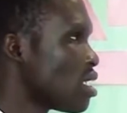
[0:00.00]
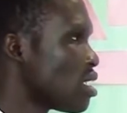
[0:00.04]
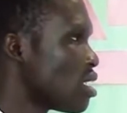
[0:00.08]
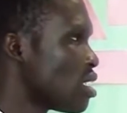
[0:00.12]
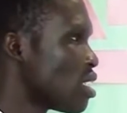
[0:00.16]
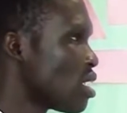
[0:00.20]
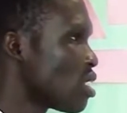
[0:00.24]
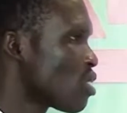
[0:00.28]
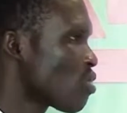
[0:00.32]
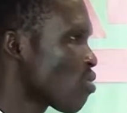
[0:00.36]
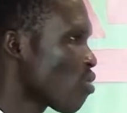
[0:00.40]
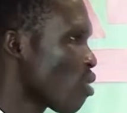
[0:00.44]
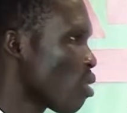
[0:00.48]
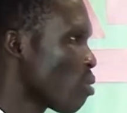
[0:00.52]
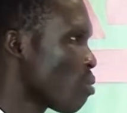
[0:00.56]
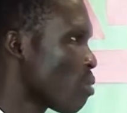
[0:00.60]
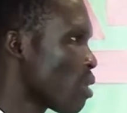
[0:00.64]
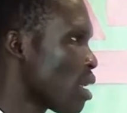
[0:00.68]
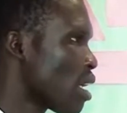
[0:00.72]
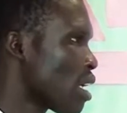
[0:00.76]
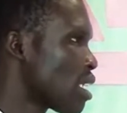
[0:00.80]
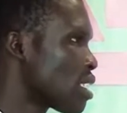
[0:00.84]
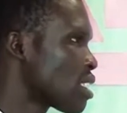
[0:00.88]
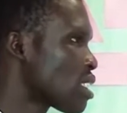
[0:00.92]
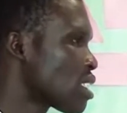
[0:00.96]
these
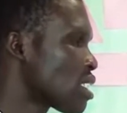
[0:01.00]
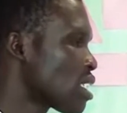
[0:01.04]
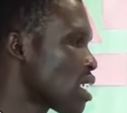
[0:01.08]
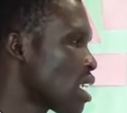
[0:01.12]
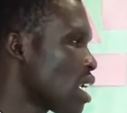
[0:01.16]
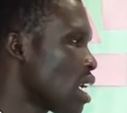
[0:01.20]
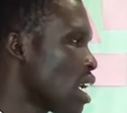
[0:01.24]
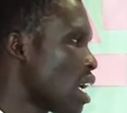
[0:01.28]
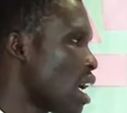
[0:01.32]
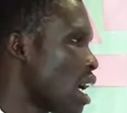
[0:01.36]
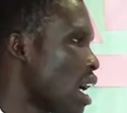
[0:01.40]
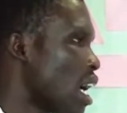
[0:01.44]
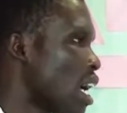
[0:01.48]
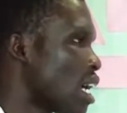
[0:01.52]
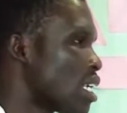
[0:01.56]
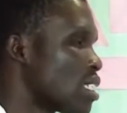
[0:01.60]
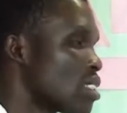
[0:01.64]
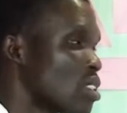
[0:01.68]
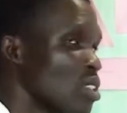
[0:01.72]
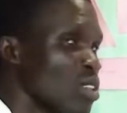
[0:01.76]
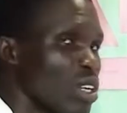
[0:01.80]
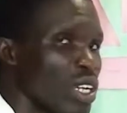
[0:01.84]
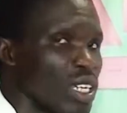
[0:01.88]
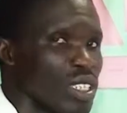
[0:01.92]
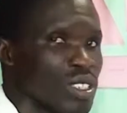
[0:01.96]
formulas
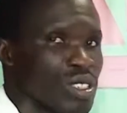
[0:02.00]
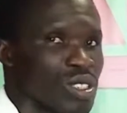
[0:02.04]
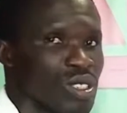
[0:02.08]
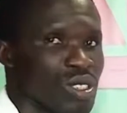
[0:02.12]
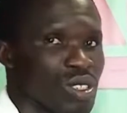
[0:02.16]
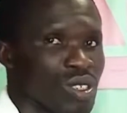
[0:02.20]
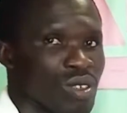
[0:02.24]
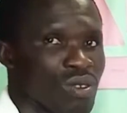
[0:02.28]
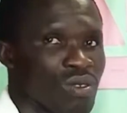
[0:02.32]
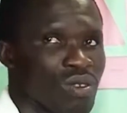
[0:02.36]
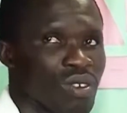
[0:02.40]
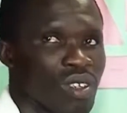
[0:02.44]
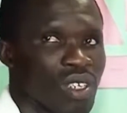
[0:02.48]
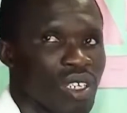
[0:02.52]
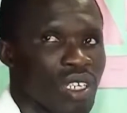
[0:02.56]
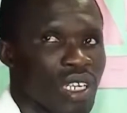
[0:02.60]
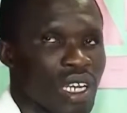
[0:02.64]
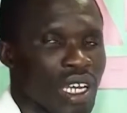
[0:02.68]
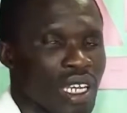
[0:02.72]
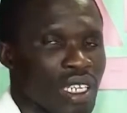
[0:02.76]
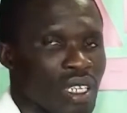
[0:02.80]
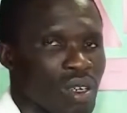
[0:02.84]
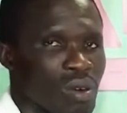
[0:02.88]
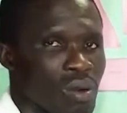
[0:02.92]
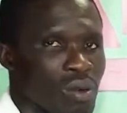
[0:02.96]
and you can solve
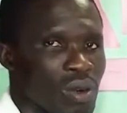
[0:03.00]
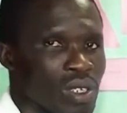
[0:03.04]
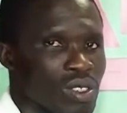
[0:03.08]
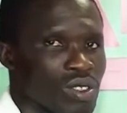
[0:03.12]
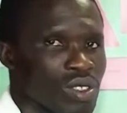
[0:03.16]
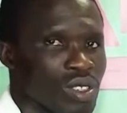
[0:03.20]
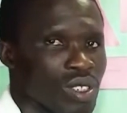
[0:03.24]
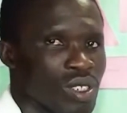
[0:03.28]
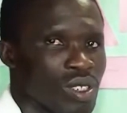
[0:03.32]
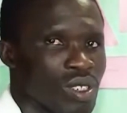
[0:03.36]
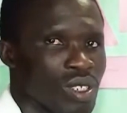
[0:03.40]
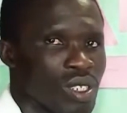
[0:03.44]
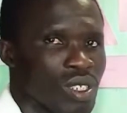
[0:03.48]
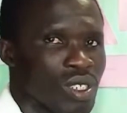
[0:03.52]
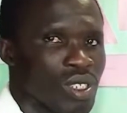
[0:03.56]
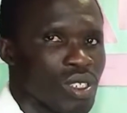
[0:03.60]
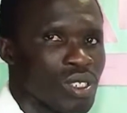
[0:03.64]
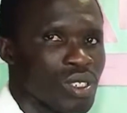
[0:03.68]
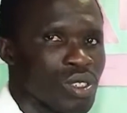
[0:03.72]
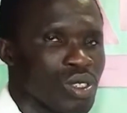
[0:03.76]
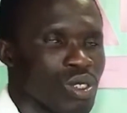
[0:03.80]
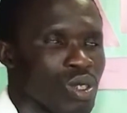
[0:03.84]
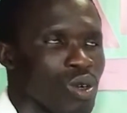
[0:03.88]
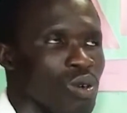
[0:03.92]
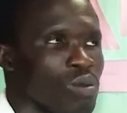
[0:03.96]
any question.
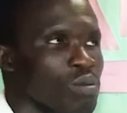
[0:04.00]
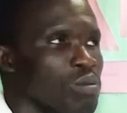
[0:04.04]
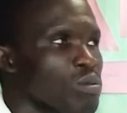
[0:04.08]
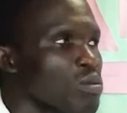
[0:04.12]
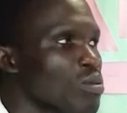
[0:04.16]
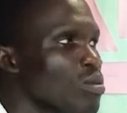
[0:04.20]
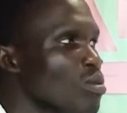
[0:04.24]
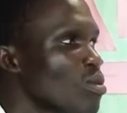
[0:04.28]
So